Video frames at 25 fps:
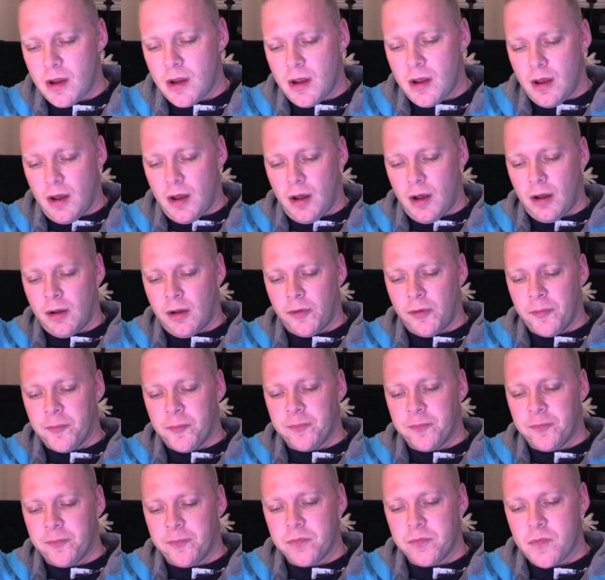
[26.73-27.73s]

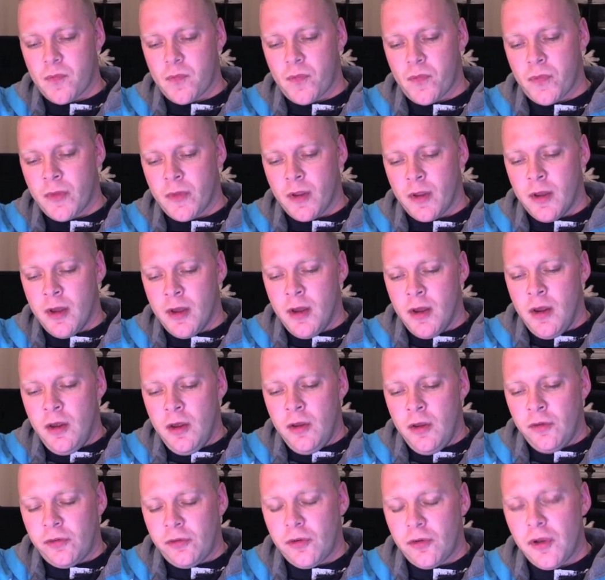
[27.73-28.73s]
Um,
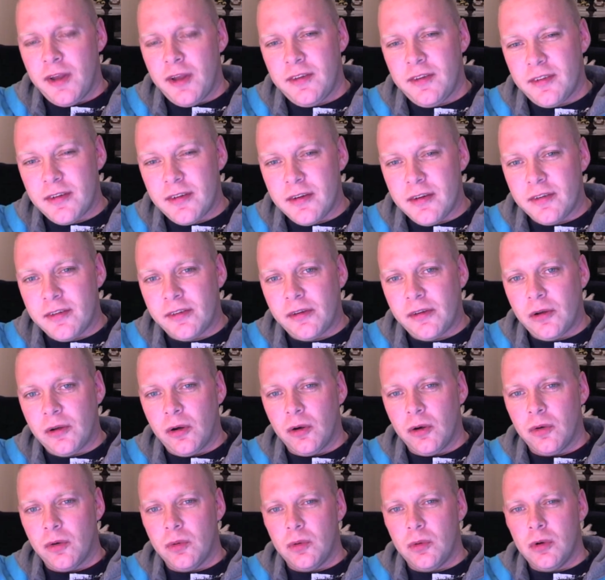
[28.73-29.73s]
so let's see.
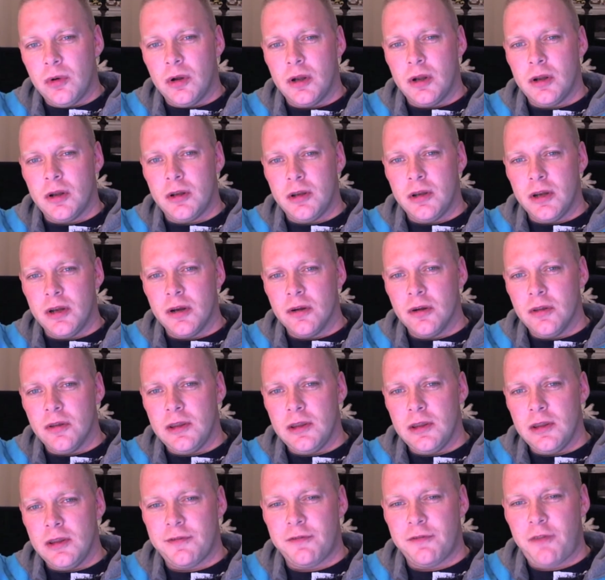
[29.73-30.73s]
So
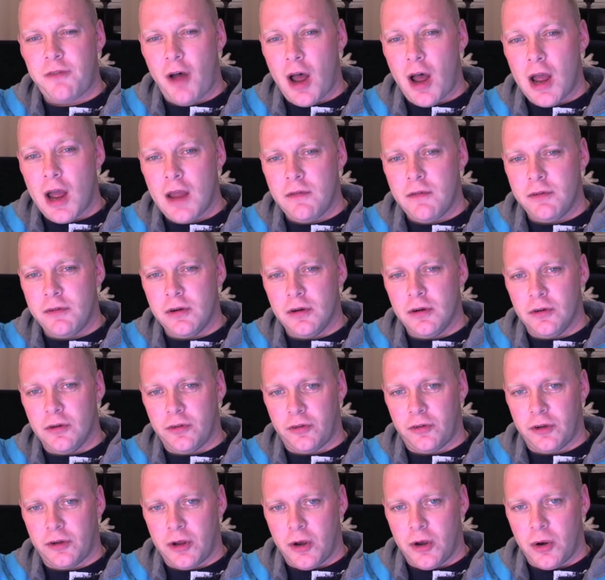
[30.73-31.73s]
nearly 5
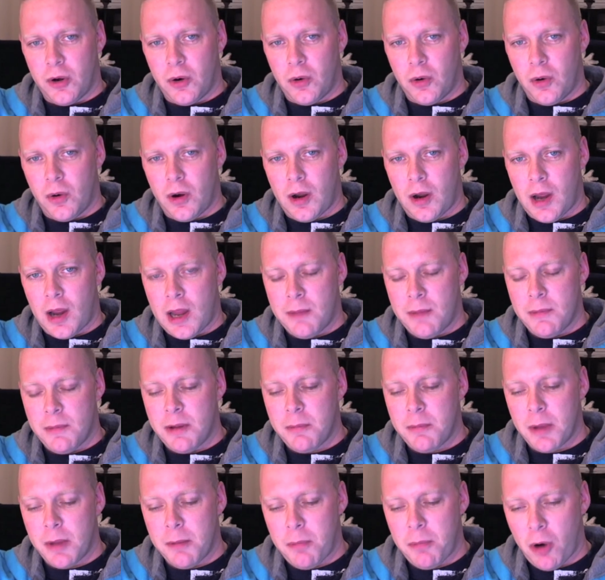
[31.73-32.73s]
years ago, I
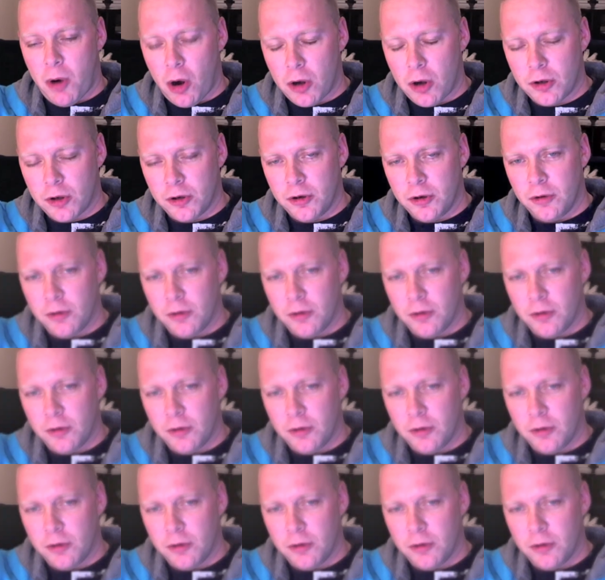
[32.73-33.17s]
met my partner,